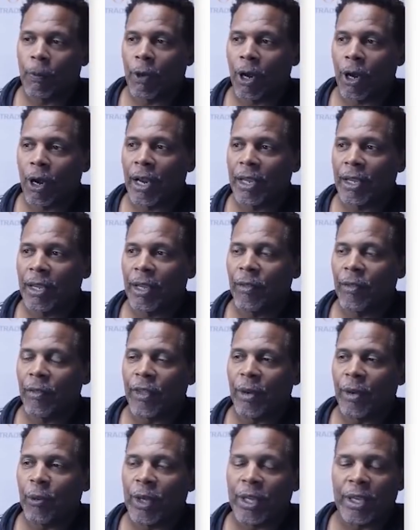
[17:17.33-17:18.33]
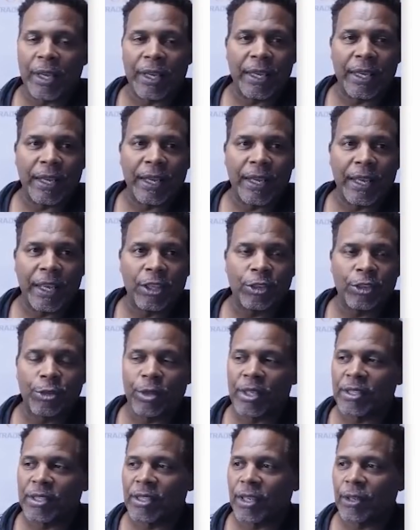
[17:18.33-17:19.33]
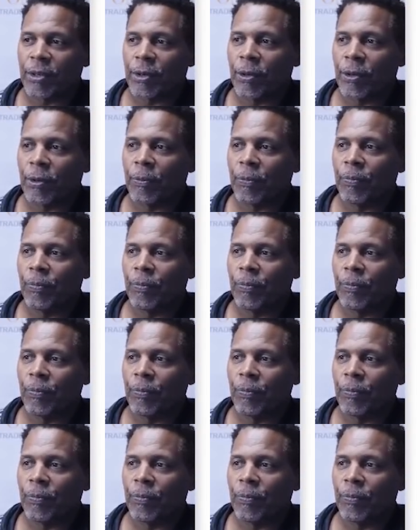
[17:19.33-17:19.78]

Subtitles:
All right. And then we could get an entry signal.